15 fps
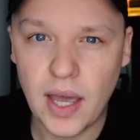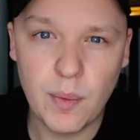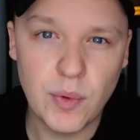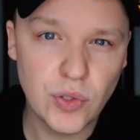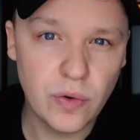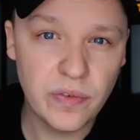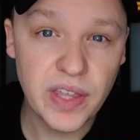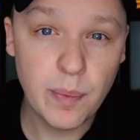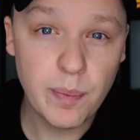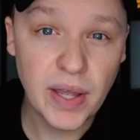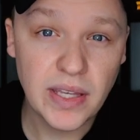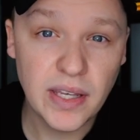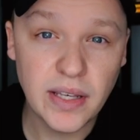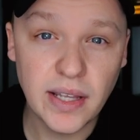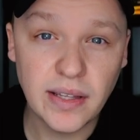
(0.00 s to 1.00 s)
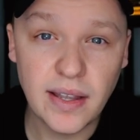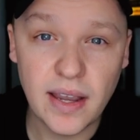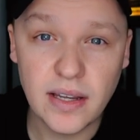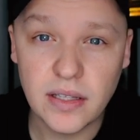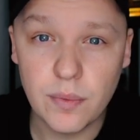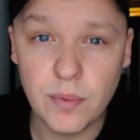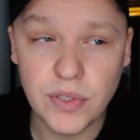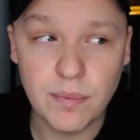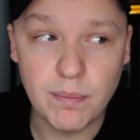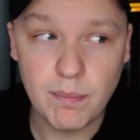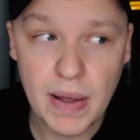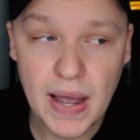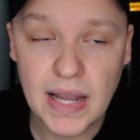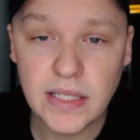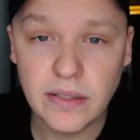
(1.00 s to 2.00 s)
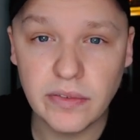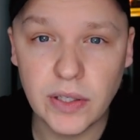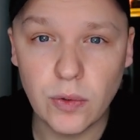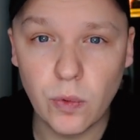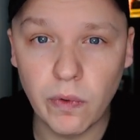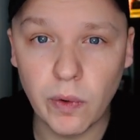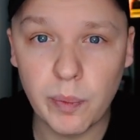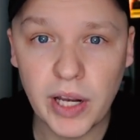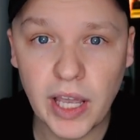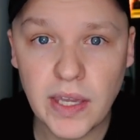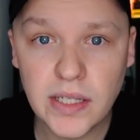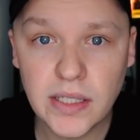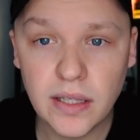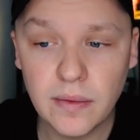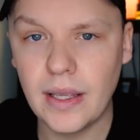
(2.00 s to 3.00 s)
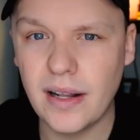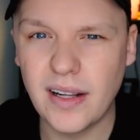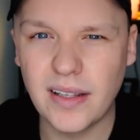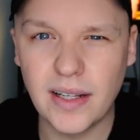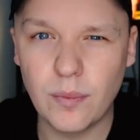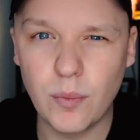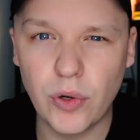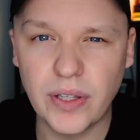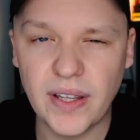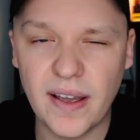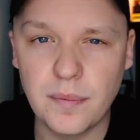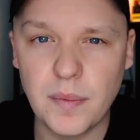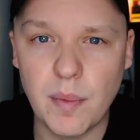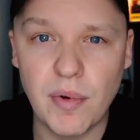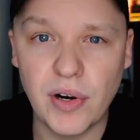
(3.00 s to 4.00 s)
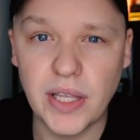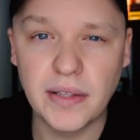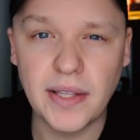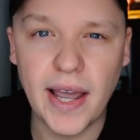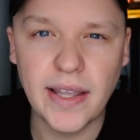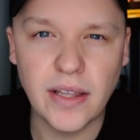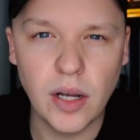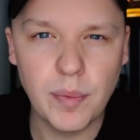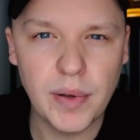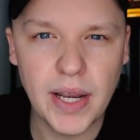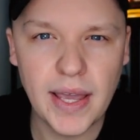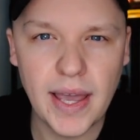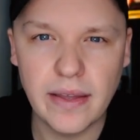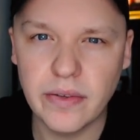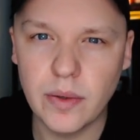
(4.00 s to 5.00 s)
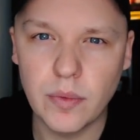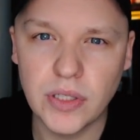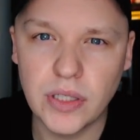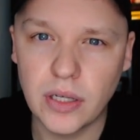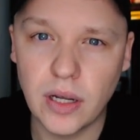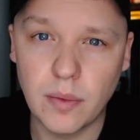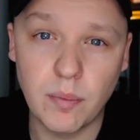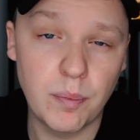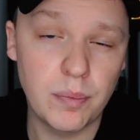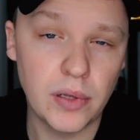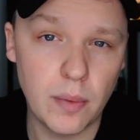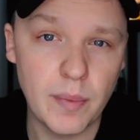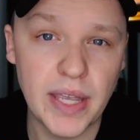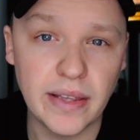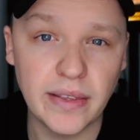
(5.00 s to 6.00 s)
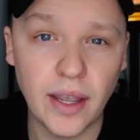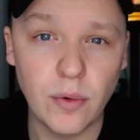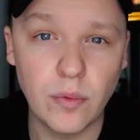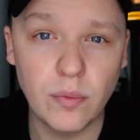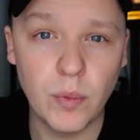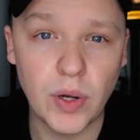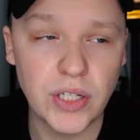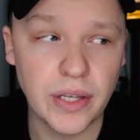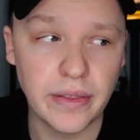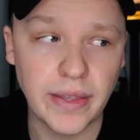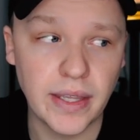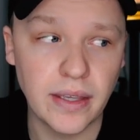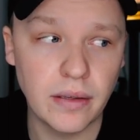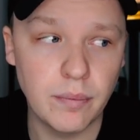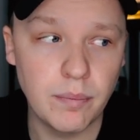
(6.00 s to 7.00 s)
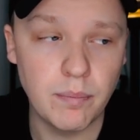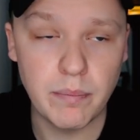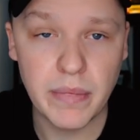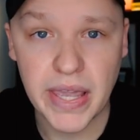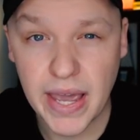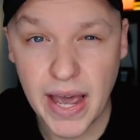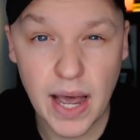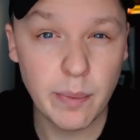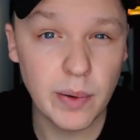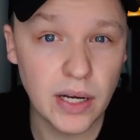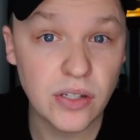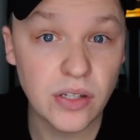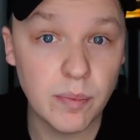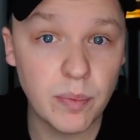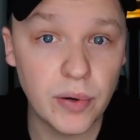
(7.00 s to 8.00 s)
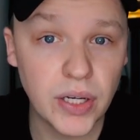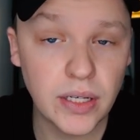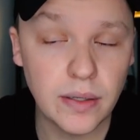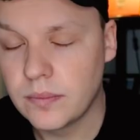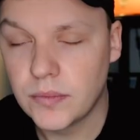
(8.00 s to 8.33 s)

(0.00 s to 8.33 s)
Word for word: I was of the opinion that Tesla was massively overpriced and I didn't want to have my money tied up in it if it was to come plummeting down, which I think may happen at some point.